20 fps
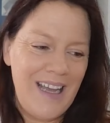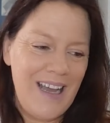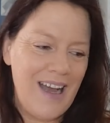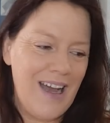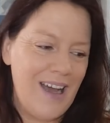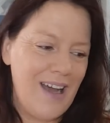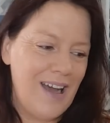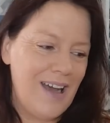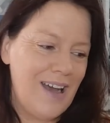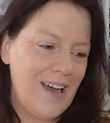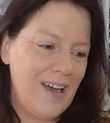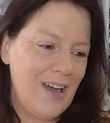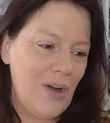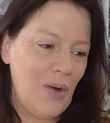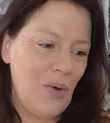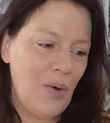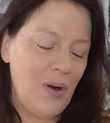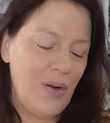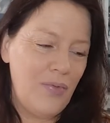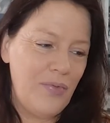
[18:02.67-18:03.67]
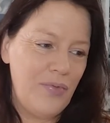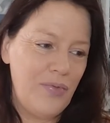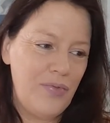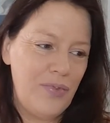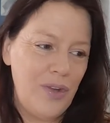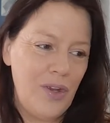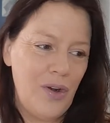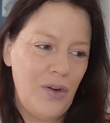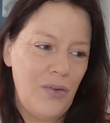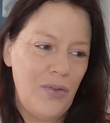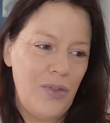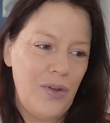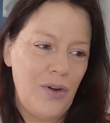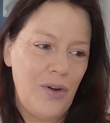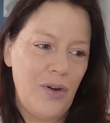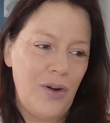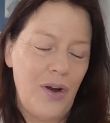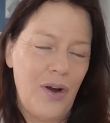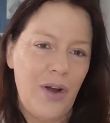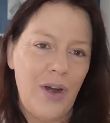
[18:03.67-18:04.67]
uh, or if, you know,
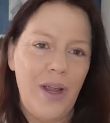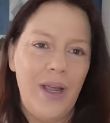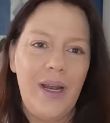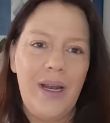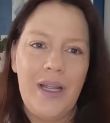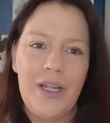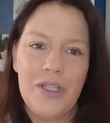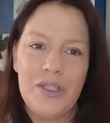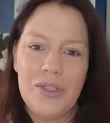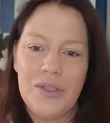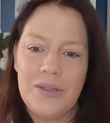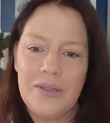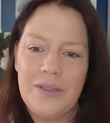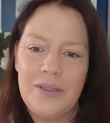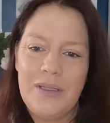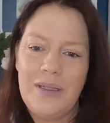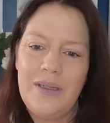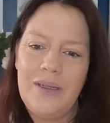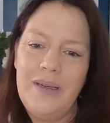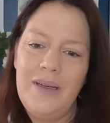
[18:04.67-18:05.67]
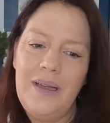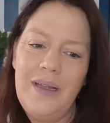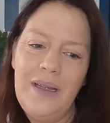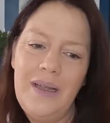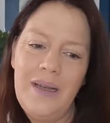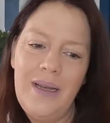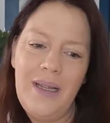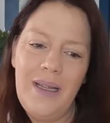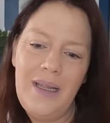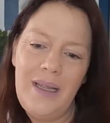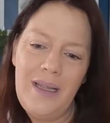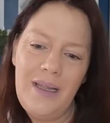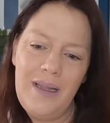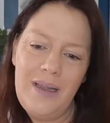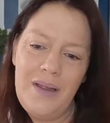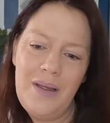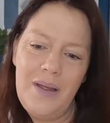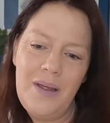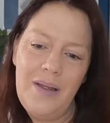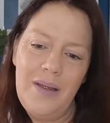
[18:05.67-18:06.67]
there are any
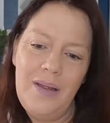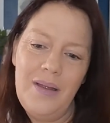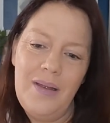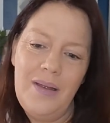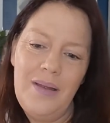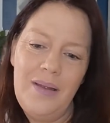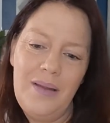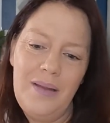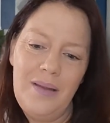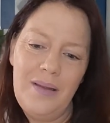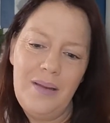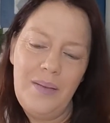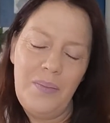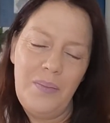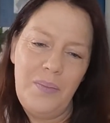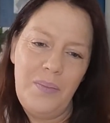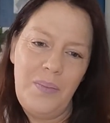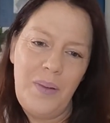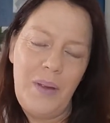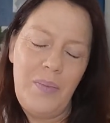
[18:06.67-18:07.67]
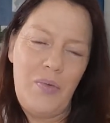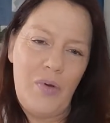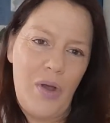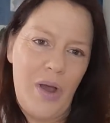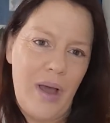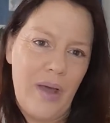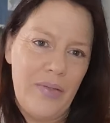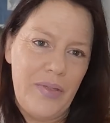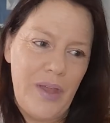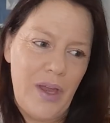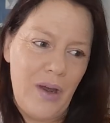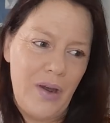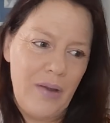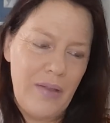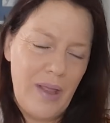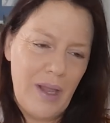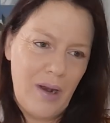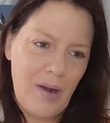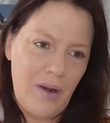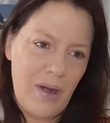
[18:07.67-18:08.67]
any people out there
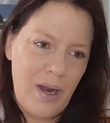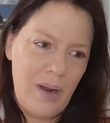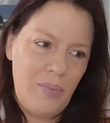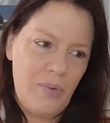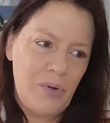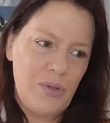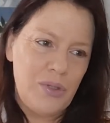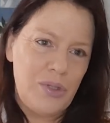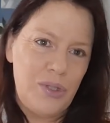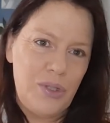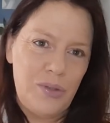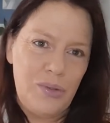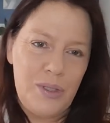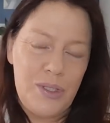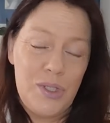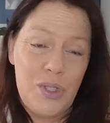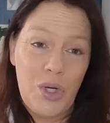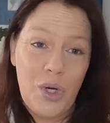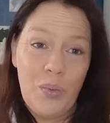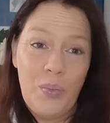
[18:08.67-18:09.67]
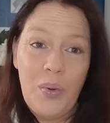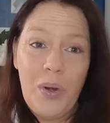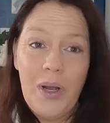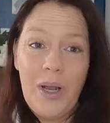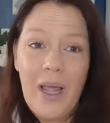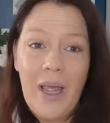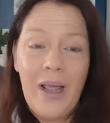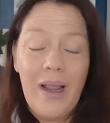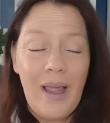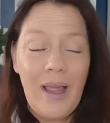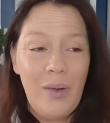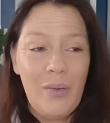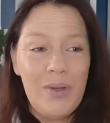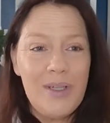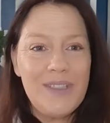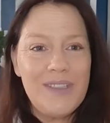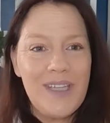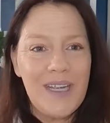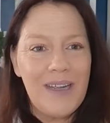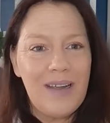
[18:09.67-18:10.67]
that are able to interpret light
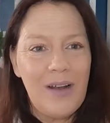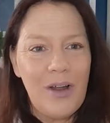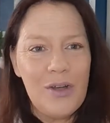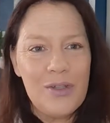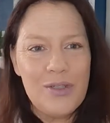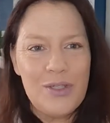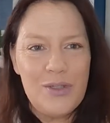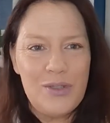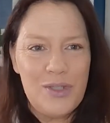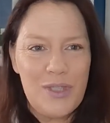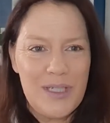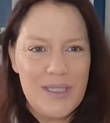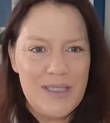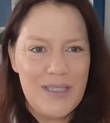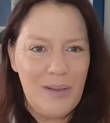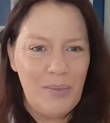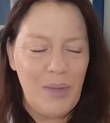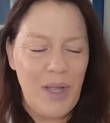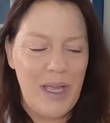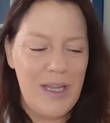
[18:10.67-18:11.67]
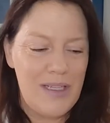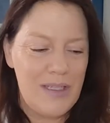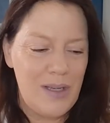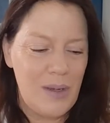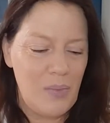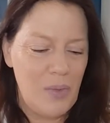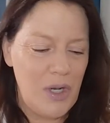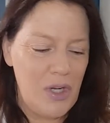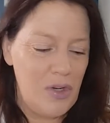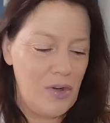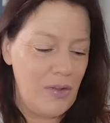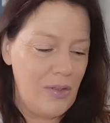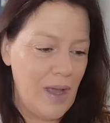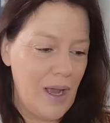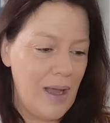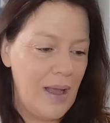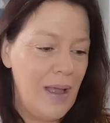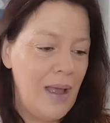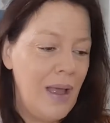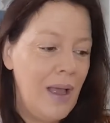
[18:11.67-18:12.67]
language, they could also shed some light. So I'm going to do
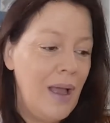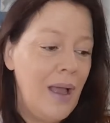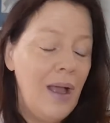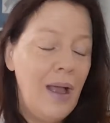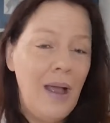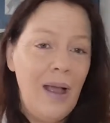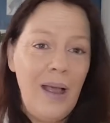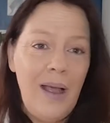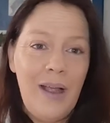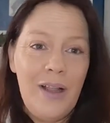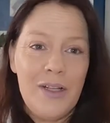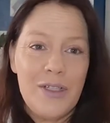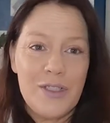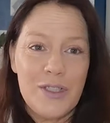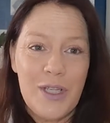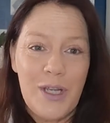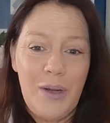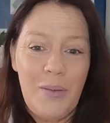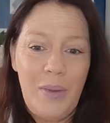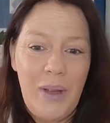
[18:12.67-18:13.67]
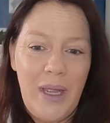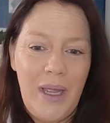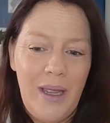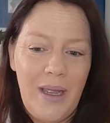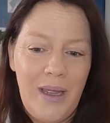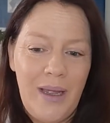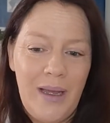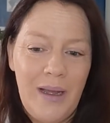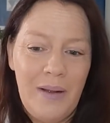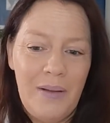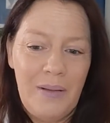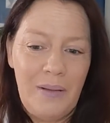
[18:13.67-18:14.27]
that. It's going to be